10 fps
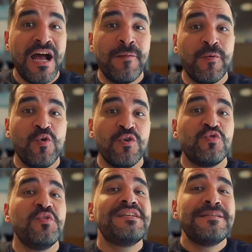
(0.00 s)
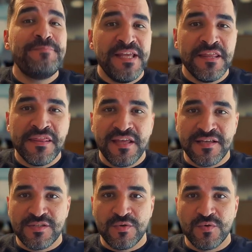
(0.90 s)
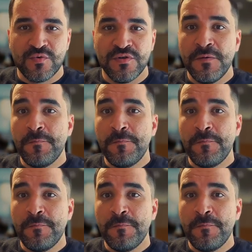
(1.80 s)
I'm going to explain things to you,